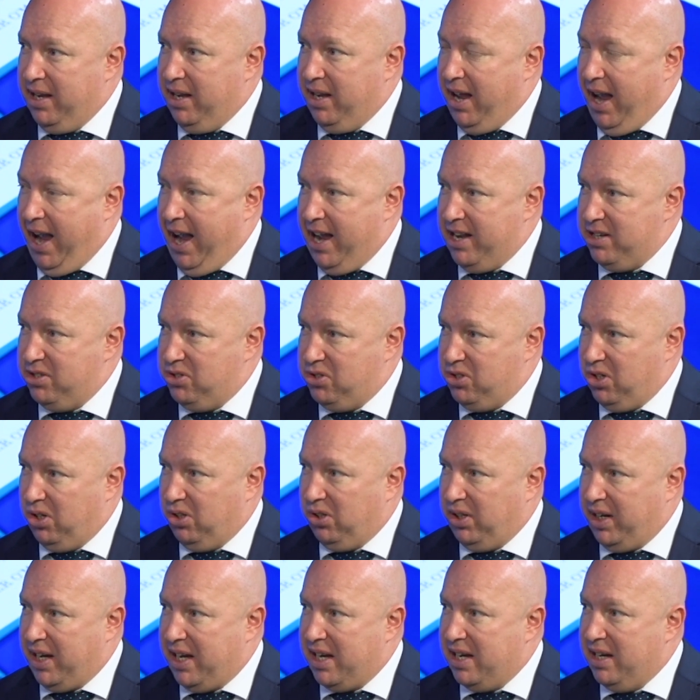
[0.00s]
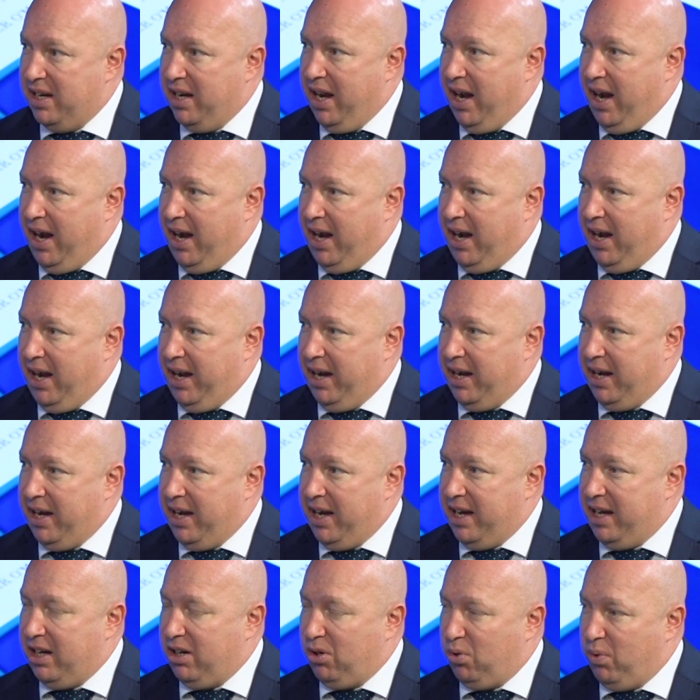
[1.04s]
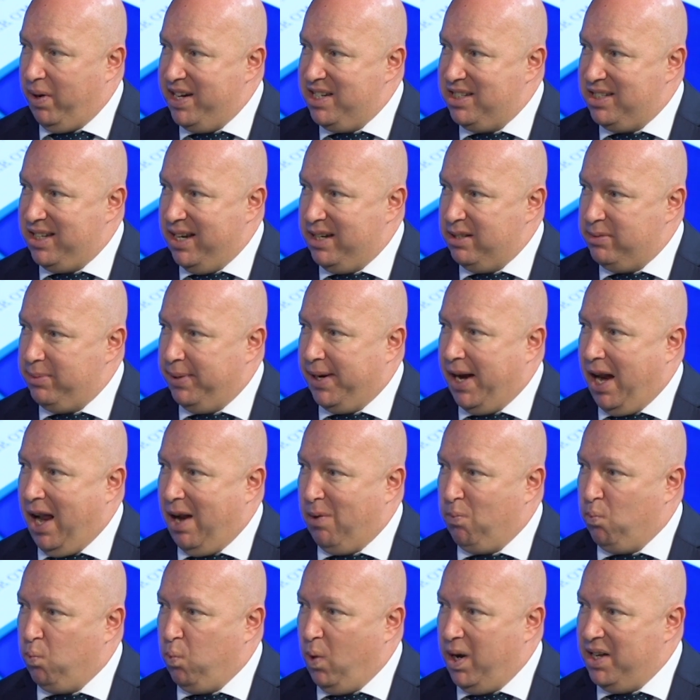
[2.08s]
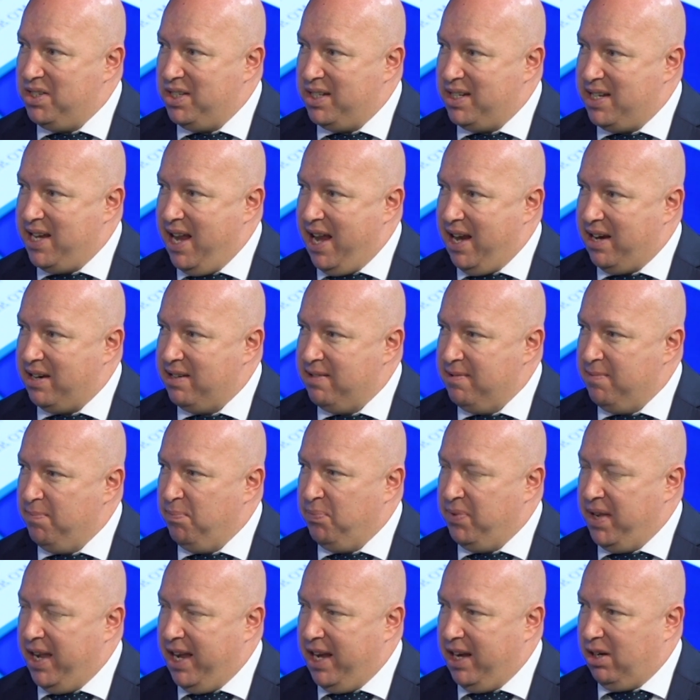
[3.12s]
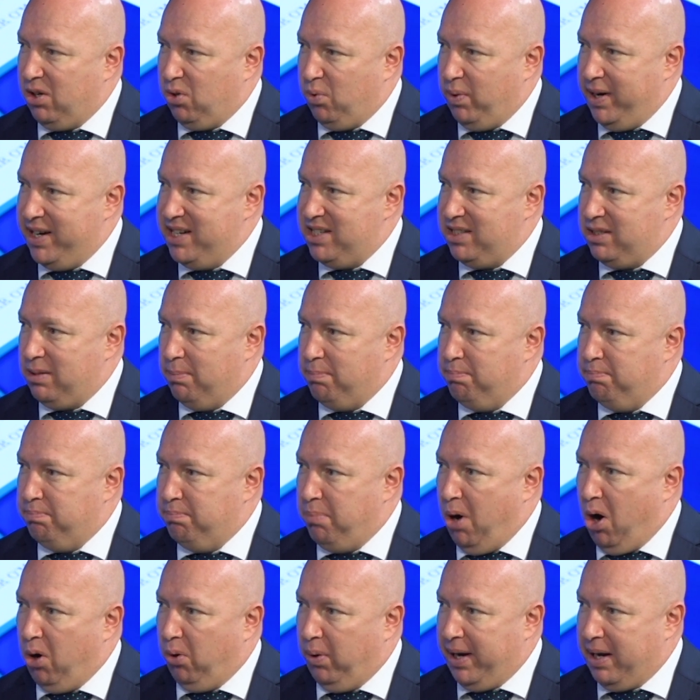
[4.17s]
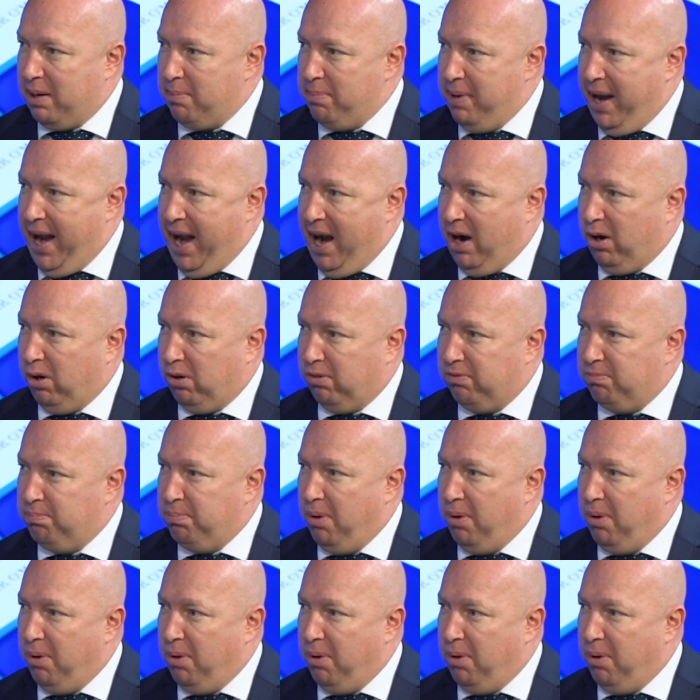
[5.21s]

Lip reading: has certainly increased sentiment and once again increased the borrowing power of